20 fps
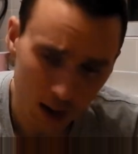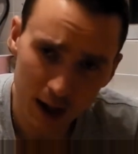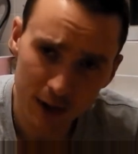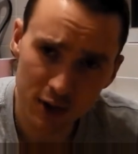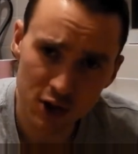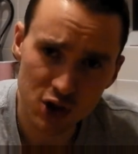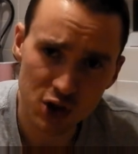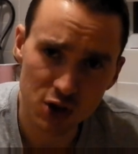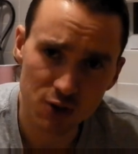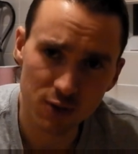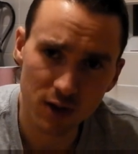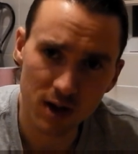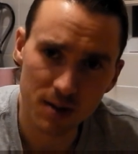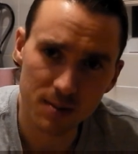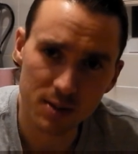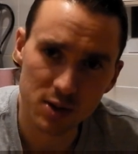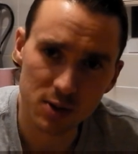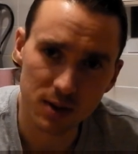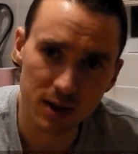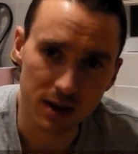and the tube running
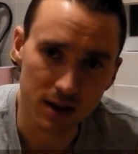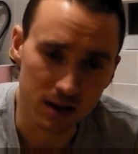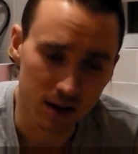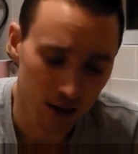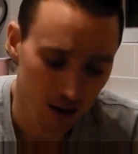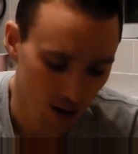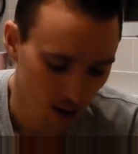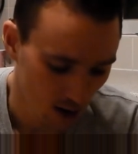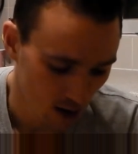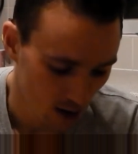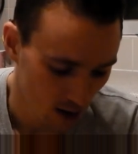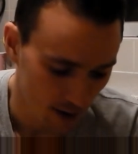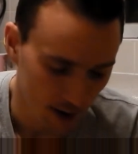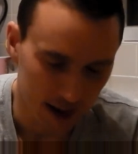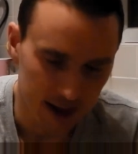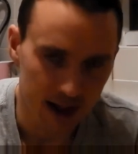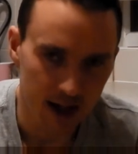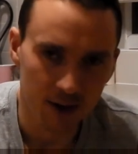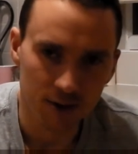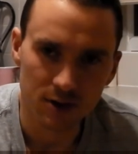between.
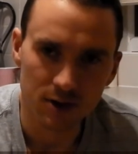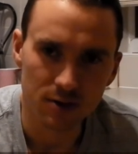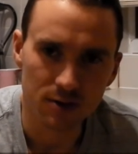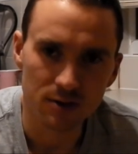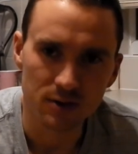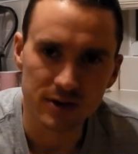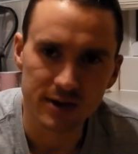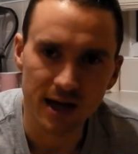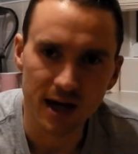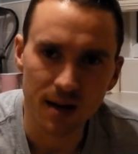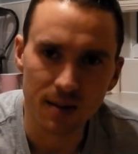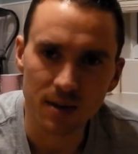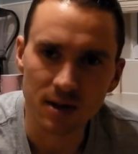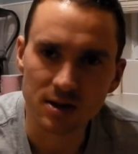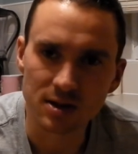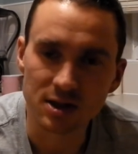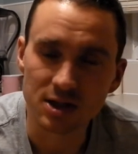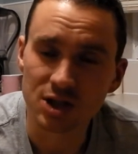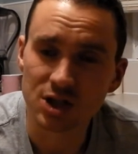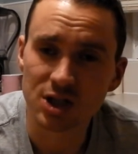They now use that
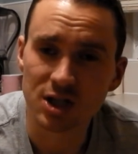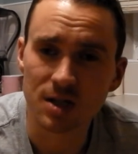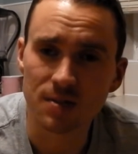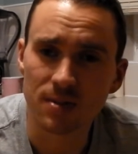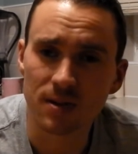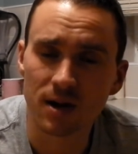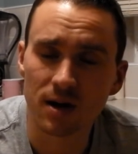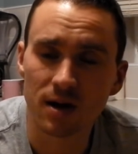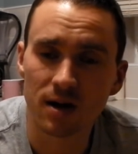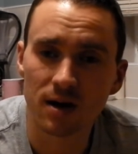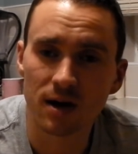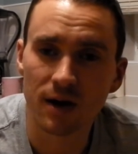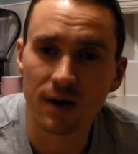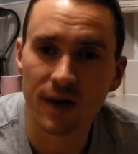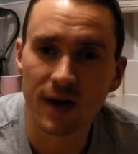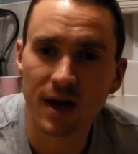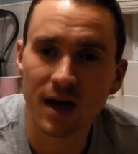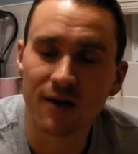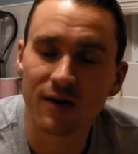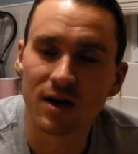because it's cheaper and
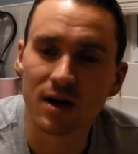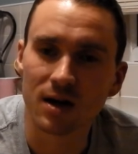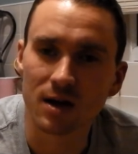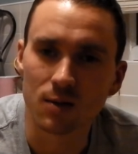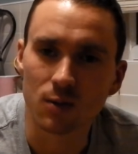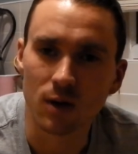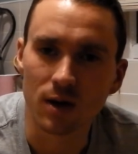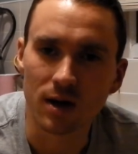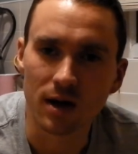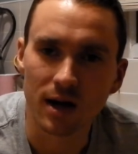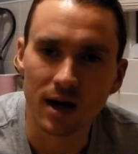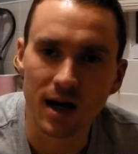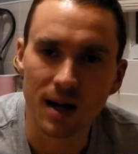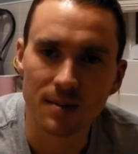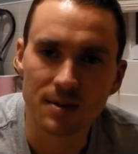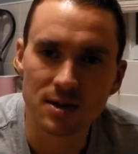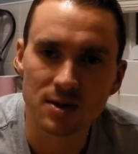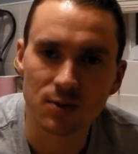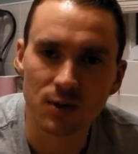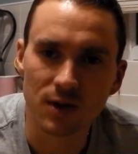they haven't had one
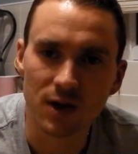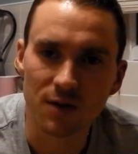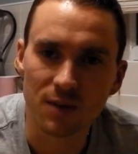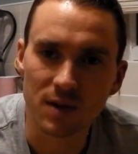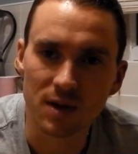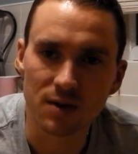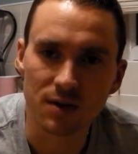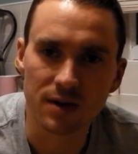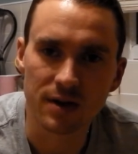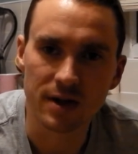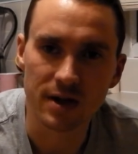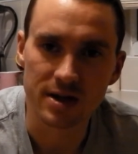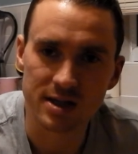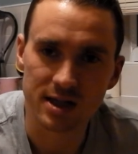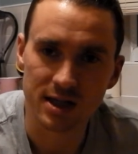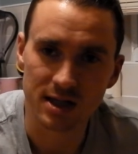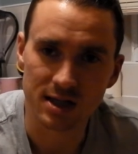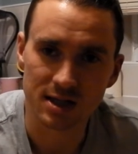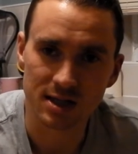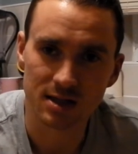collapse when they've been doing
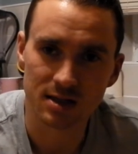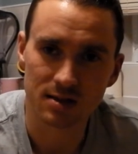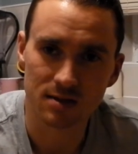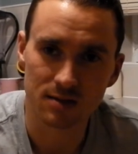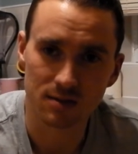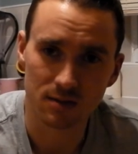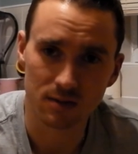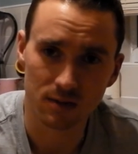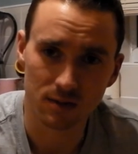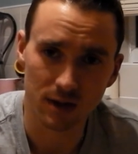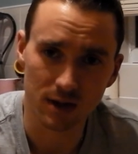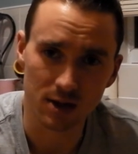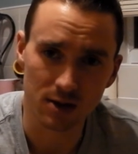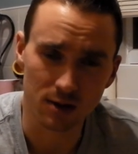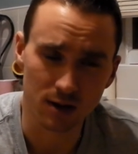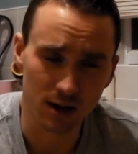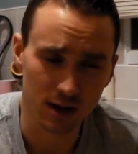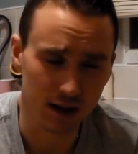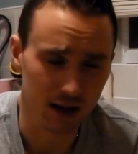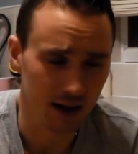tests. They
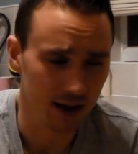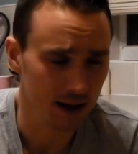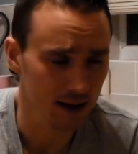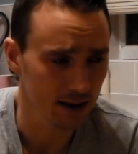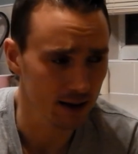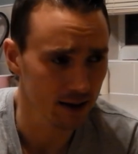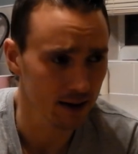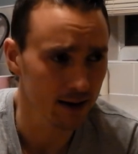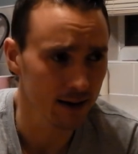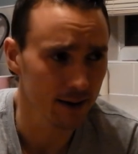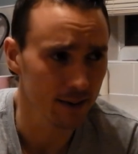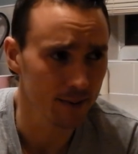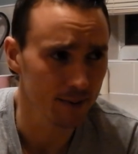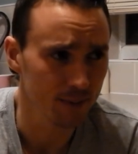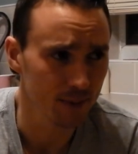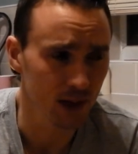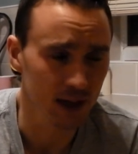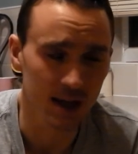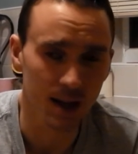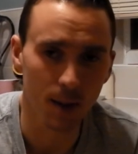do like a, uh,
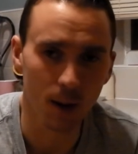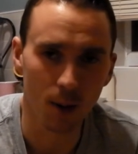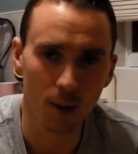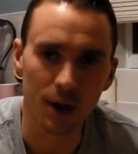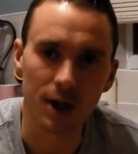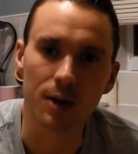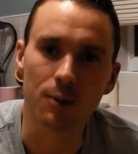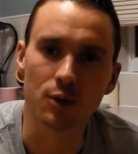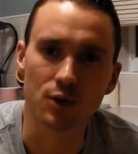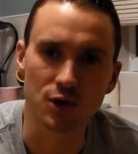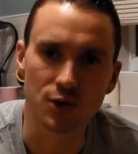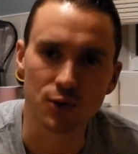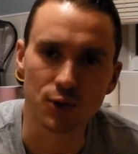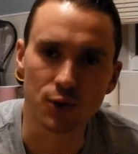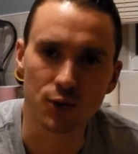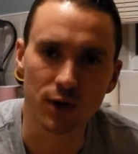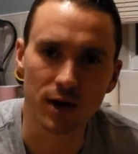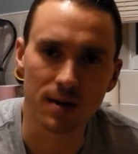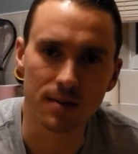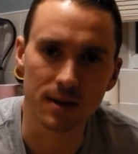a demo where you can watch an all
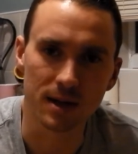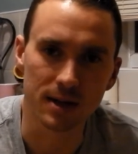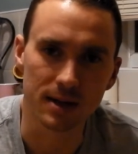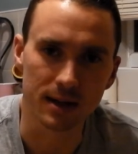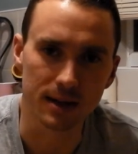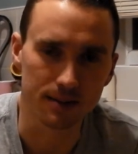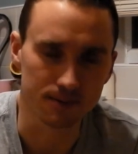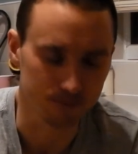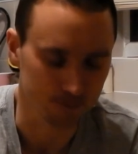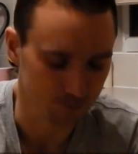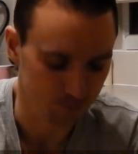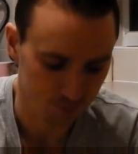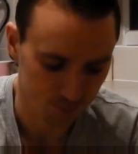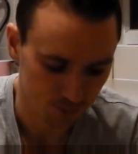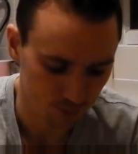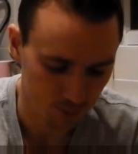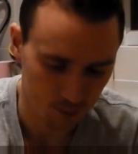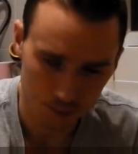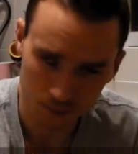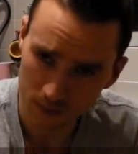grain being done.
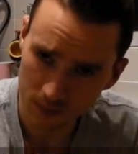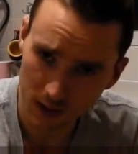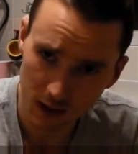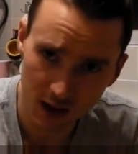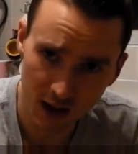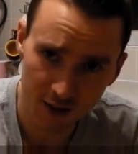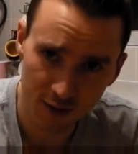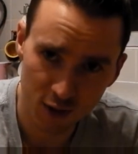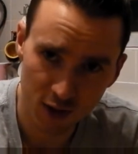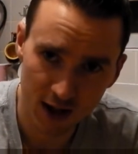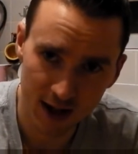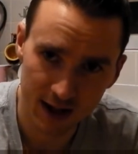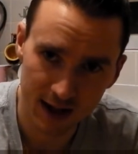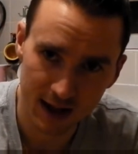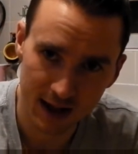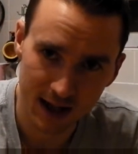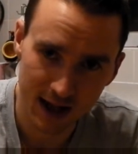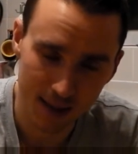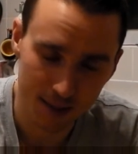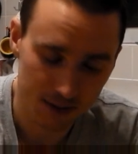They've not had it
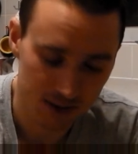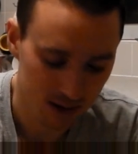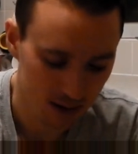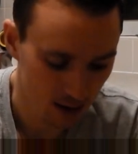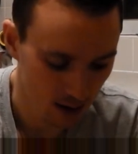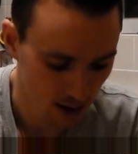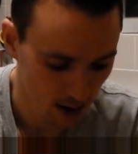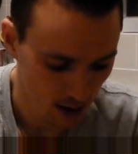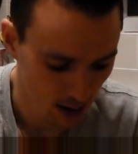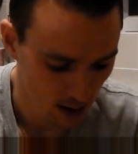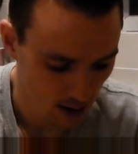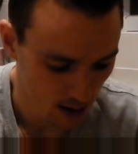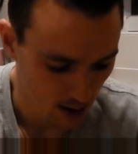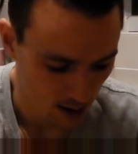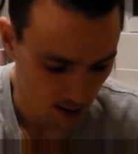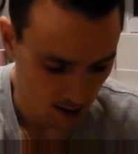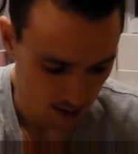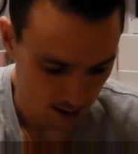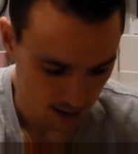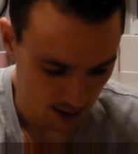collapse.
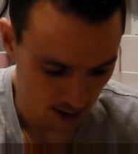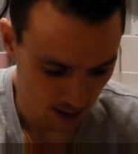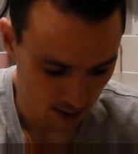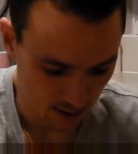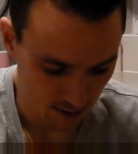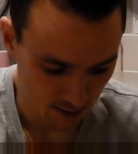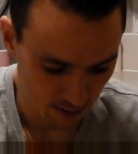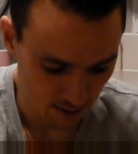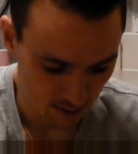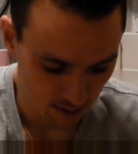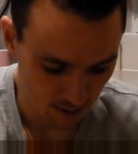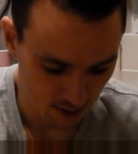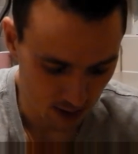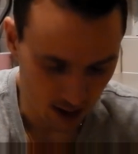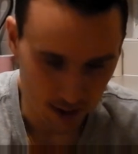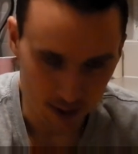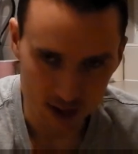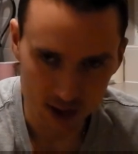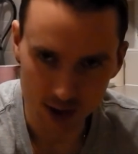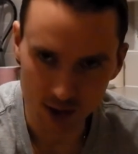So, you
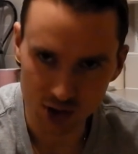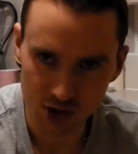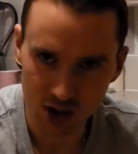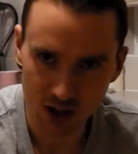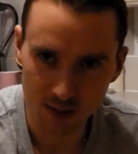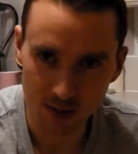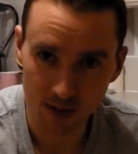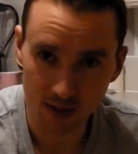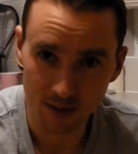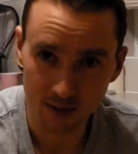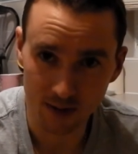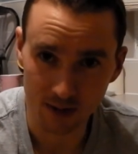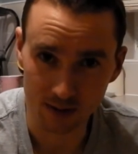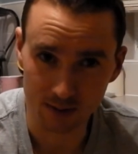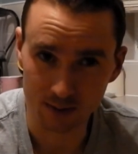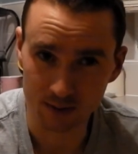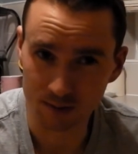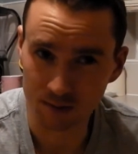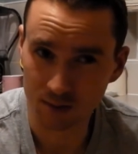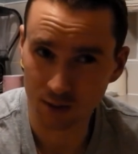know, it was a lot cheaper. I think
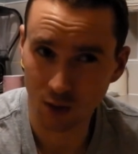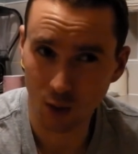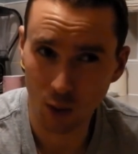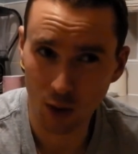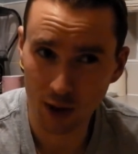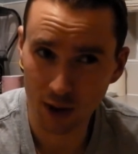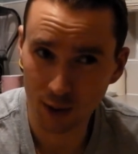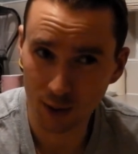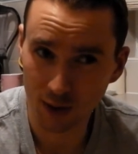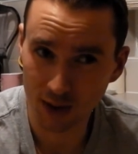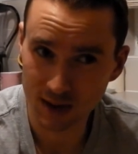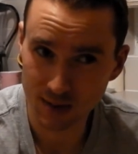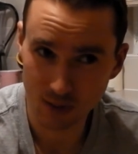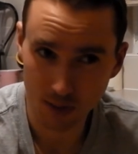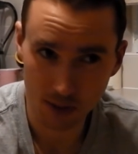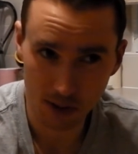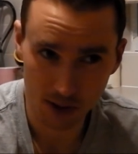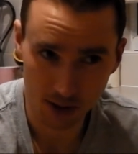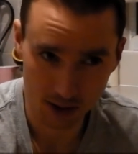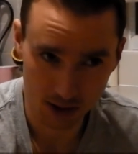all in all that's
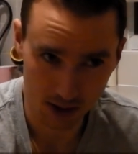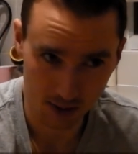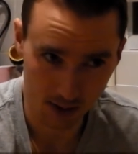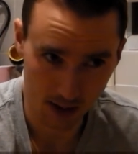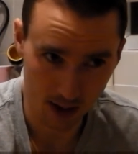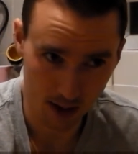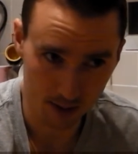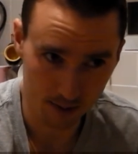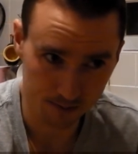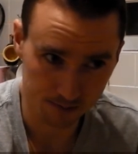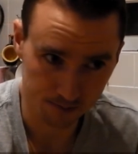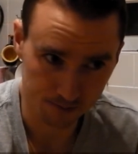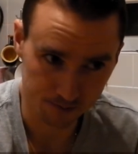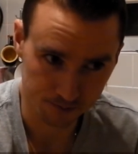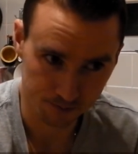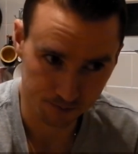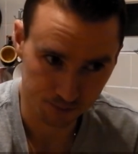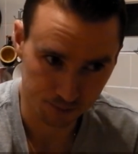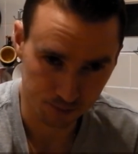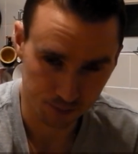probably cost about
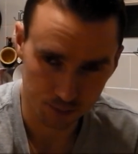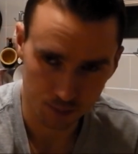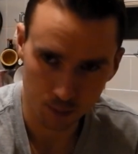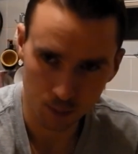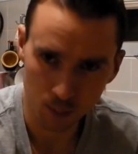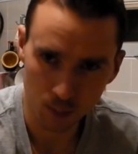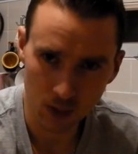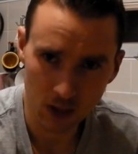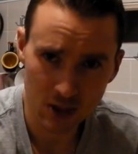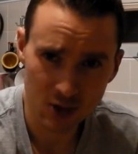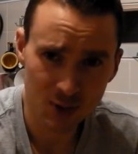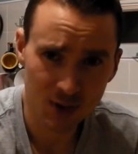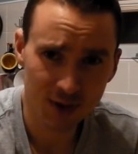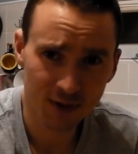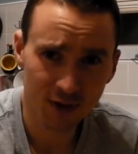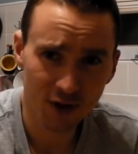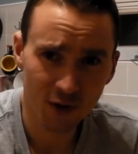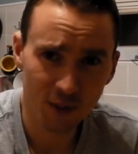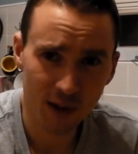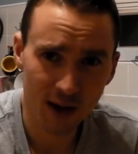
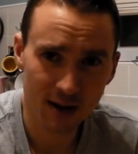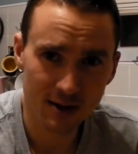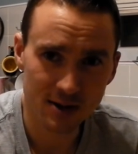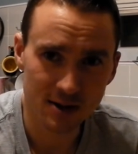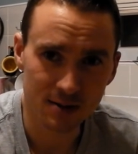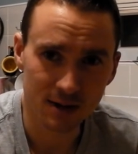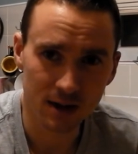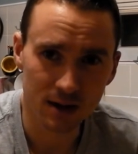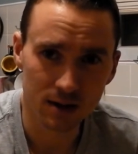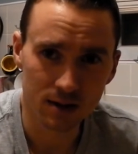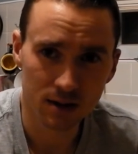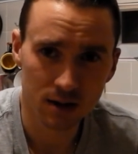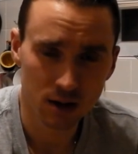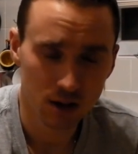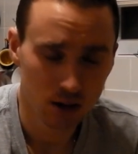£25 to make